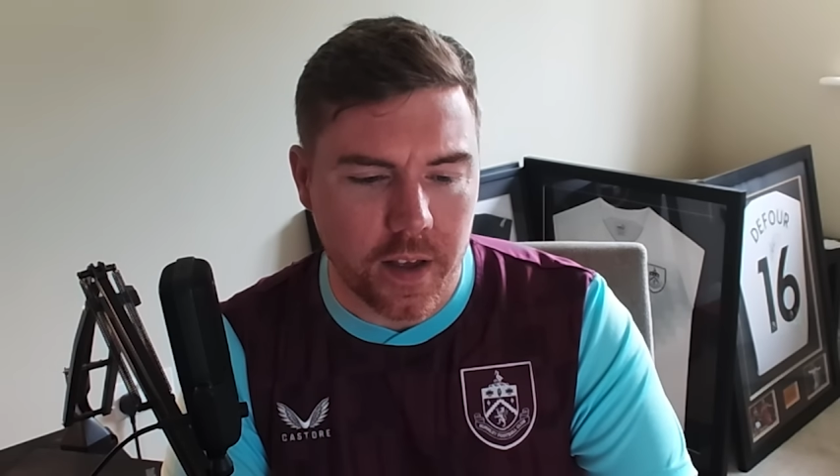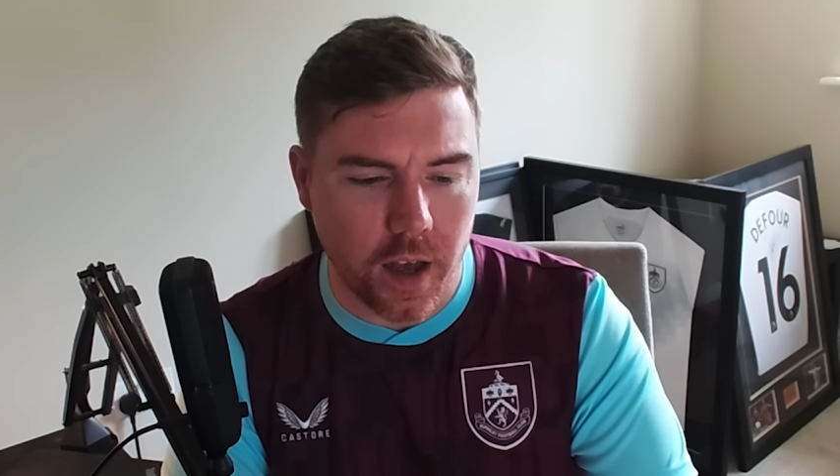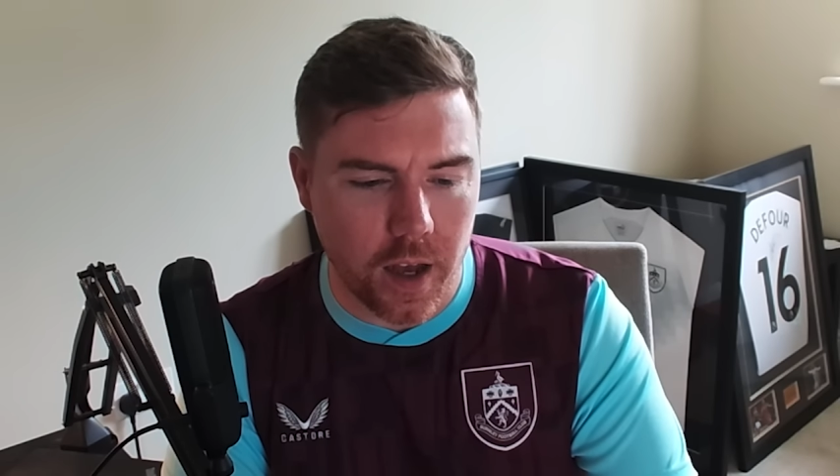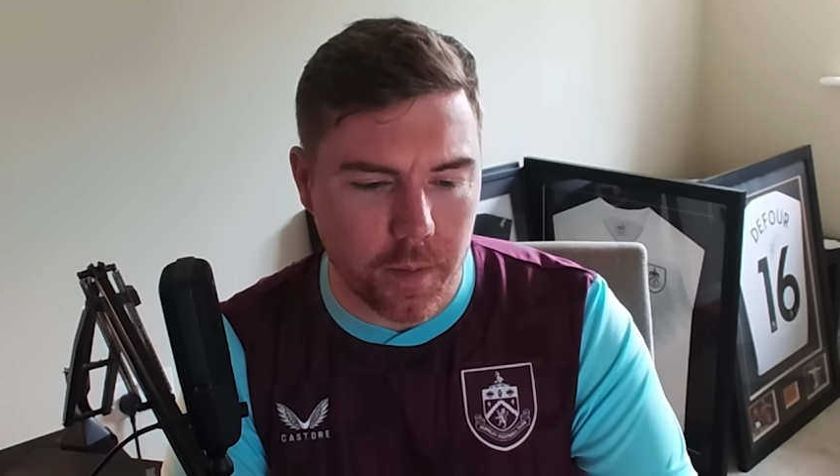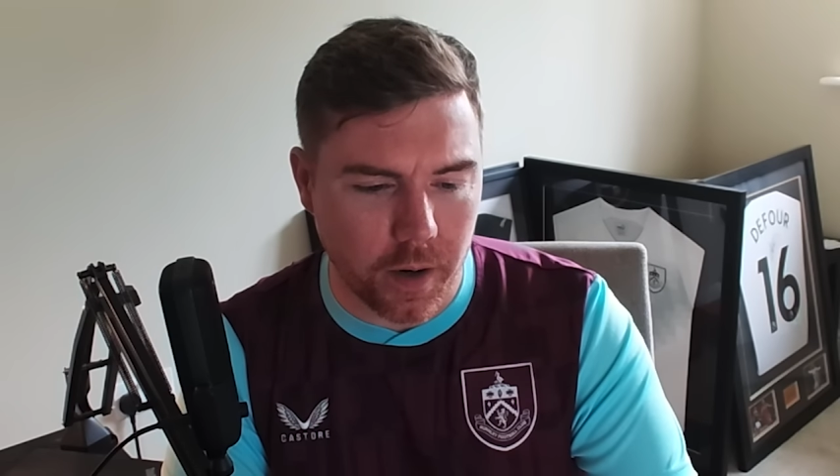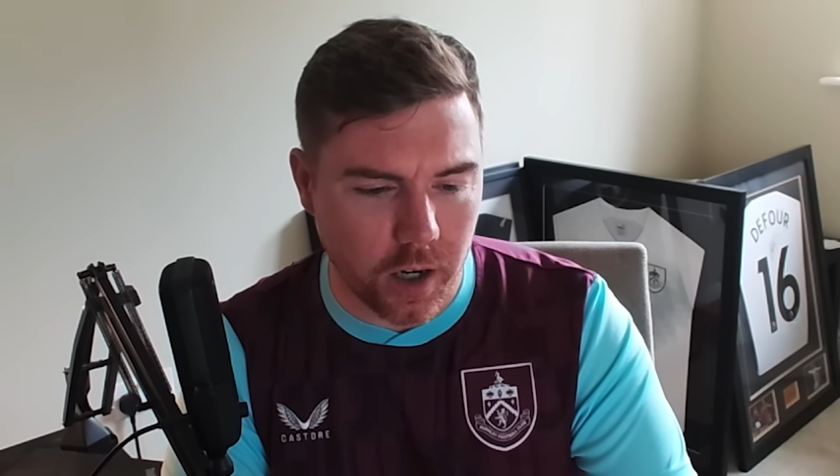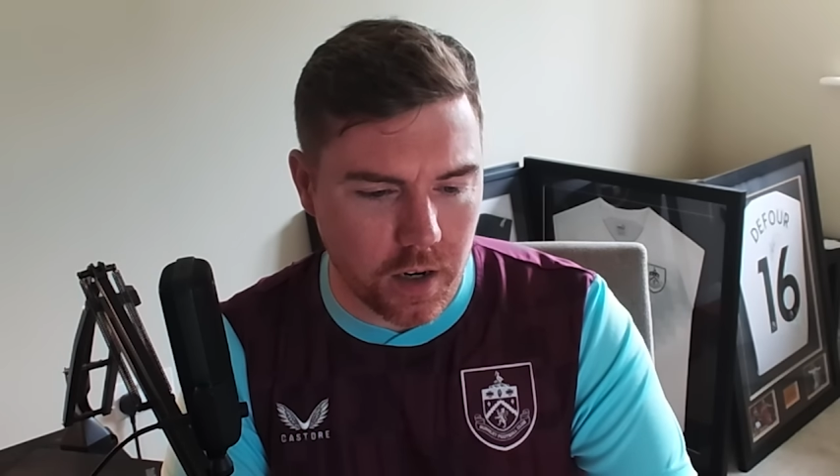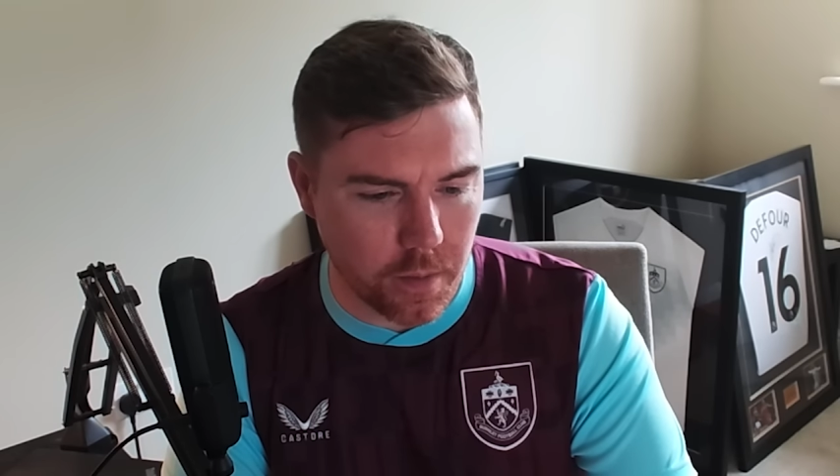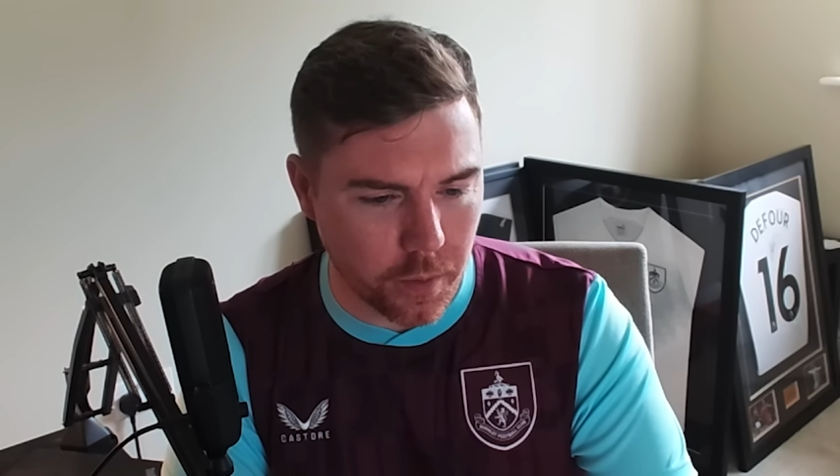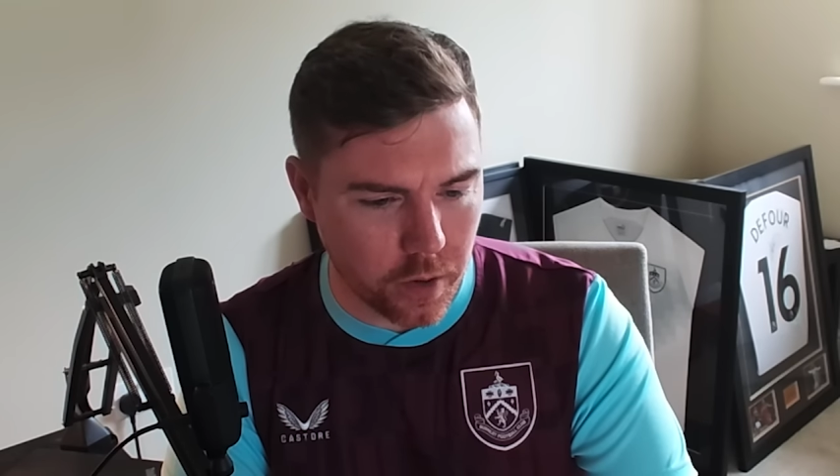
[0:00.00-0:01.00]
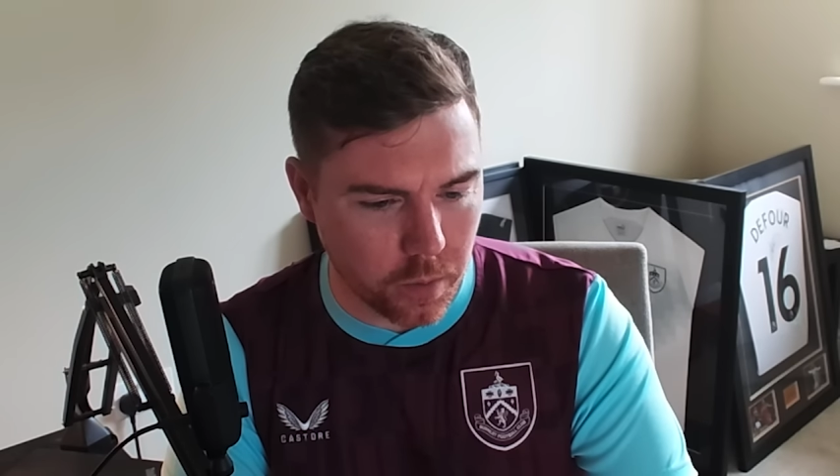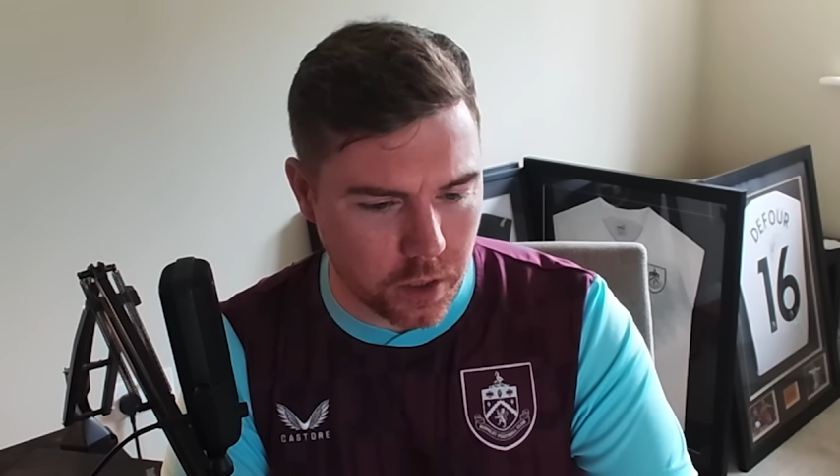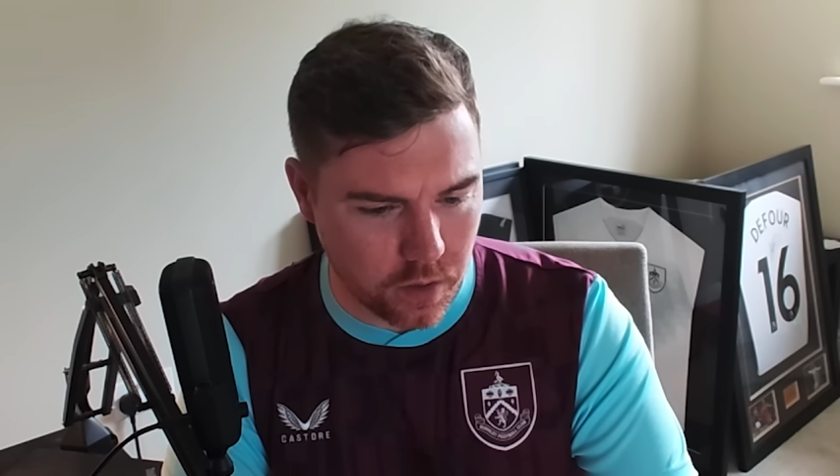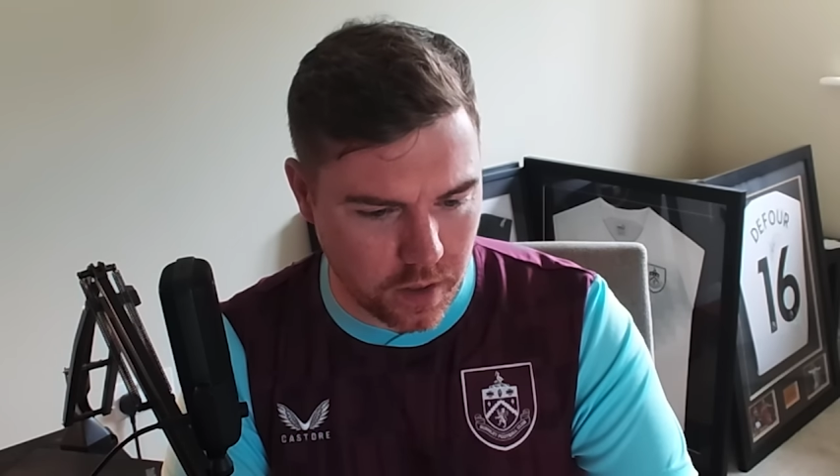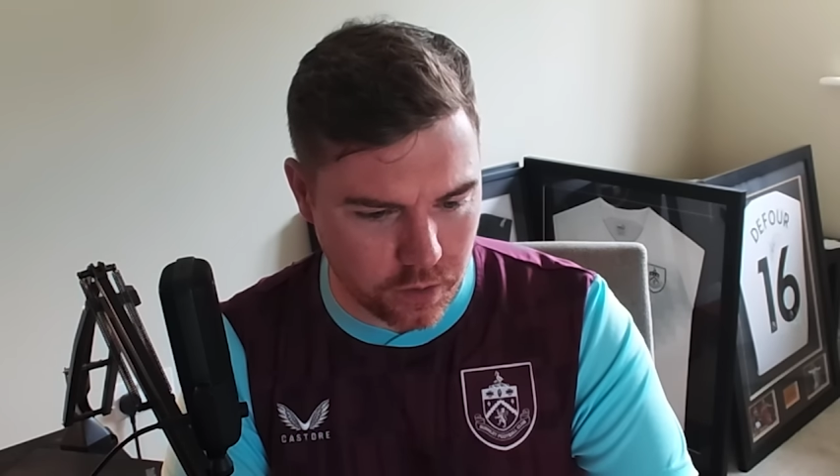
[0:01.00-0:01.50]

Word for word: I can't remember who he works for now.